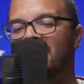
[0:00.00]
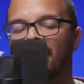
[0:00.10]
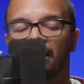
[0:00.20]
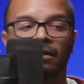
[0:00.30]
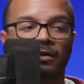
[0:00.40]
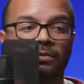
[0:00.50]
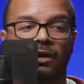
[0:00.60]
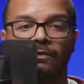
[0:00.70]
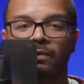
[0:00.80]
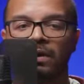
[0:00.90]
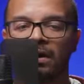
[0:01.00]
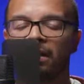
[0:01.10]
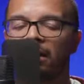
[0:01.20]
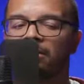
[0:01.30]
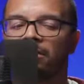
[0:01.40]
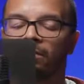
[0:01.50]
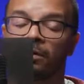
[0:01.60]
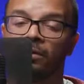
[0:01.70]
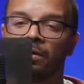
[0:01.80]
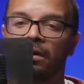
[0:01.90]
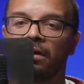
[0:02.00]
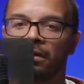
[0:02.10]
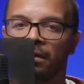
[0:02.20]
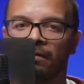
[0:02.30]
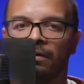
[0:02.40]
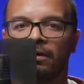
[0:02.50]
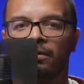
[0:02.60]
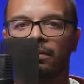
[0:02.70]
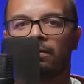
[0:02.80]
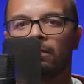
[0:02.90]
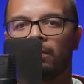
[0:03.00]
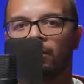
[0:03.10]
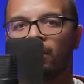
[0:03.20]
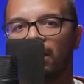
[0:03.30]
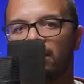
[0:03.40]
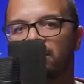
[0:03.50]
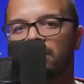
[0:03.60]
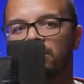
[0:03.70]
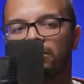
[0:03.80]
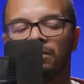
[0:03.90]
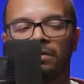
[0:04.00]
you know, if you need the internal recording, then definitely go with the Rode Wireless Go 2.